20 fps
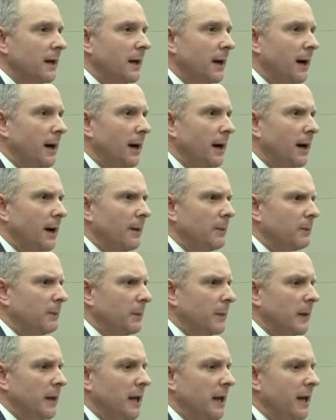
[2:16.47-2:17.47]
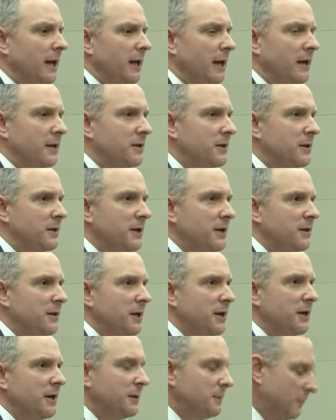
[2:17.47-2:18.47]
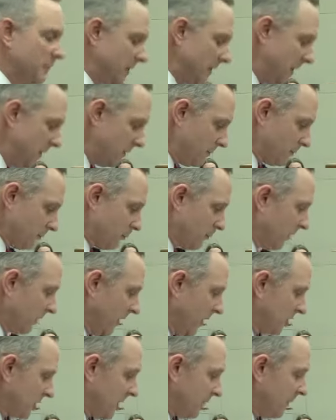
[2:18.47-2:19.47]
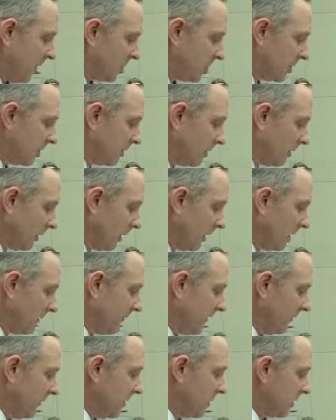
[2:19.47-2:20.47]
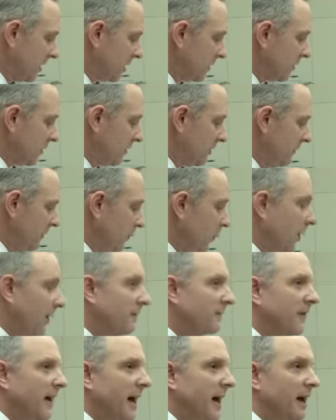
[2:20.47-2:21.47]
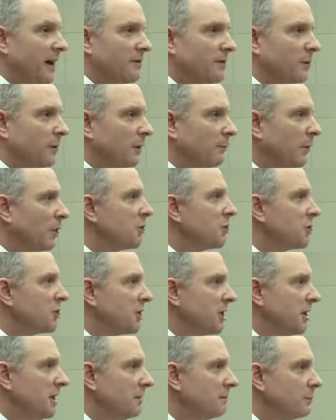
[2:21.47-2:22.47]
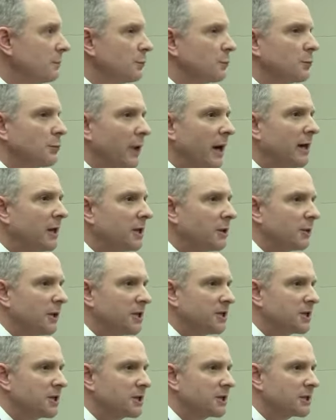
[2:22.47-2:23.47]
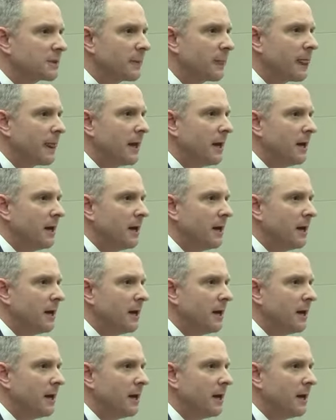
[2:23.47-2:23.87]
Um, the, the, the provision I mentioned earlier, 56, 245, for emergency rate increases.